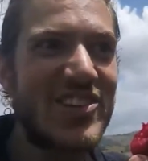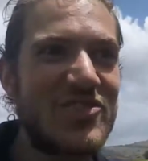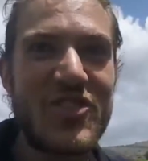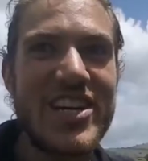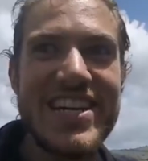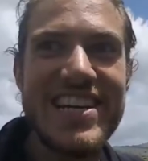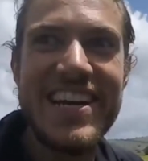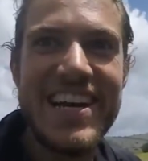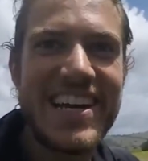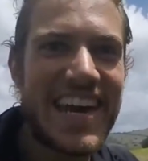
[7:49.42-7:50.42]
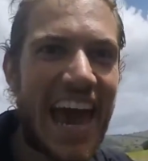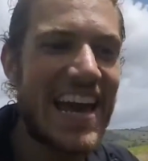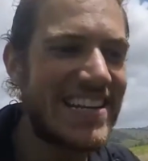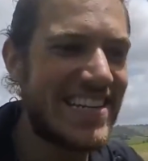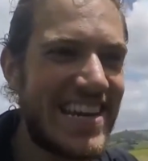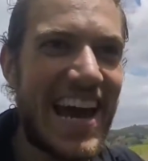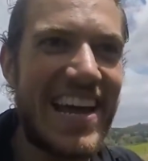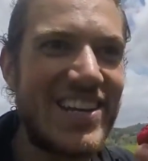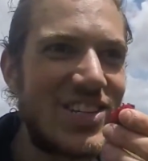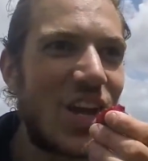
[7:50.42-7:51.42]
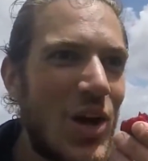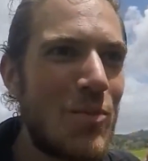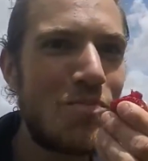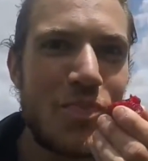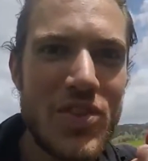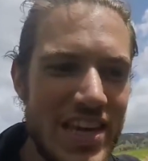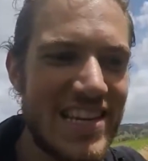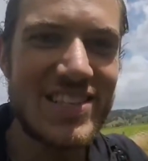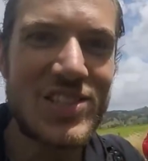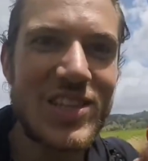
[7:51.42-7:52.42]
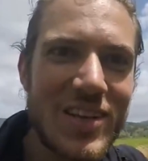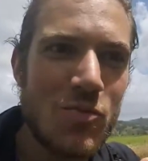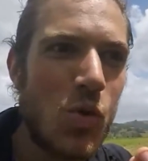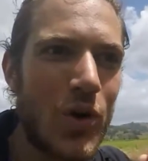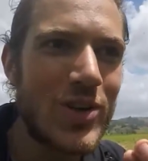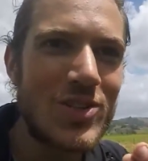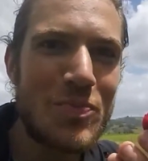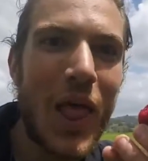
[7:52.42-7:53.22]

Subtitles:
there's free candy and these words